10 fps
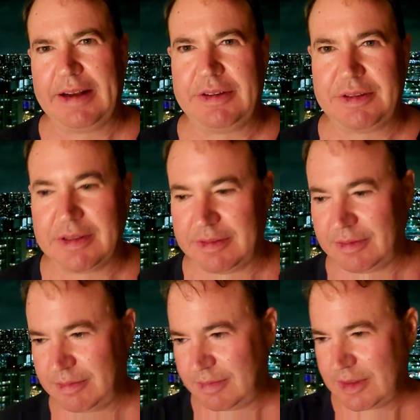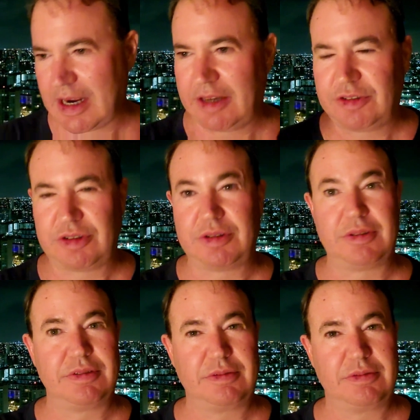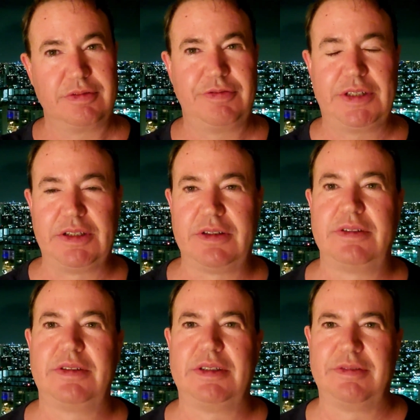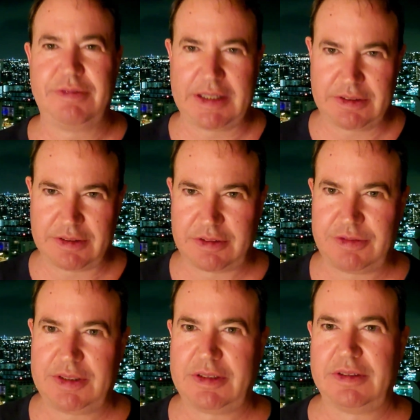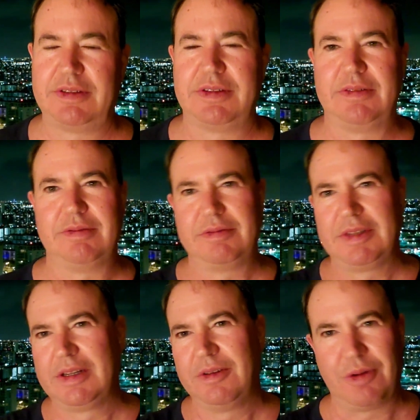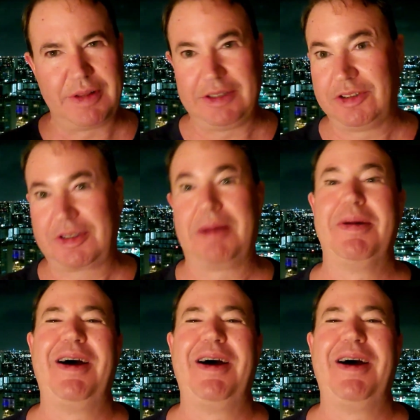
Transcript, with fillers: and you can conjure fears and face those fears, or they just come